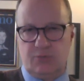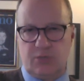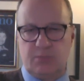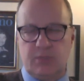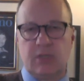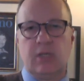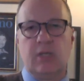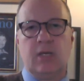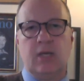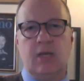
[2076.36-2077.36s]
trust me,
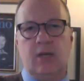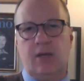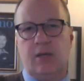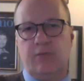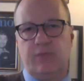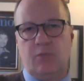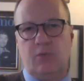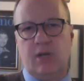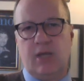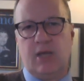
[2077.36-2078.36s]
uh, if they
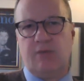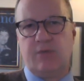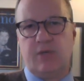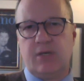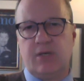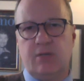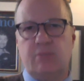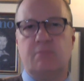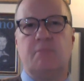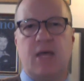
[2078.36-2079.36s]
want to have a, massive
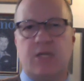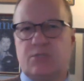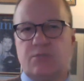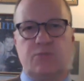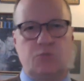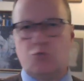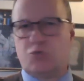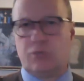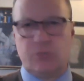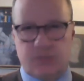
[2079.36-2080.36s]
uh, passive
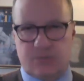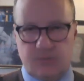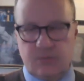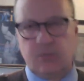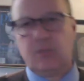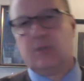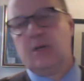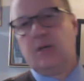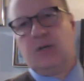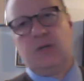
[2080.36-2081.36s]
socialist,
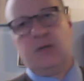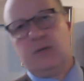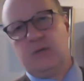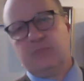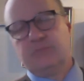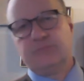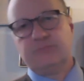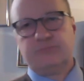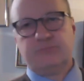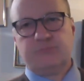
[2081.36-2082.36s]
um,
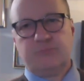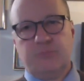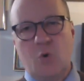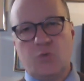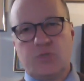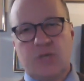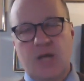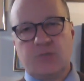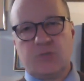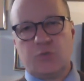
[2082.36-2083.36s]
post
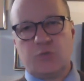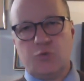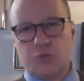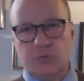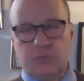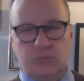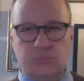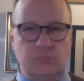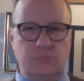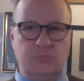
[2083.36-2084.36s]

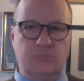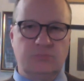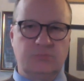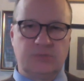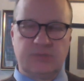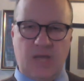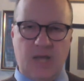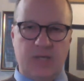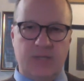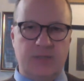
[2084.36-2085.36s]
constitutional
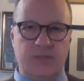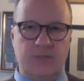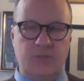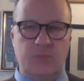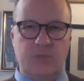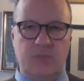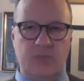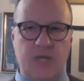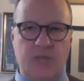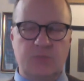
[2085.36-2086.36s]
society. Uh, it would be
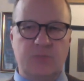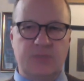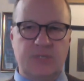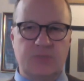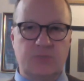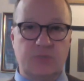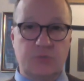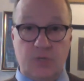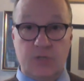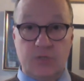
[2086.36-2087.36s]
unimaginable, but that's what they're
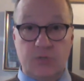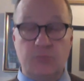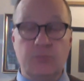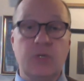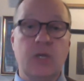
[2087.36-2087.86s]
trying to do.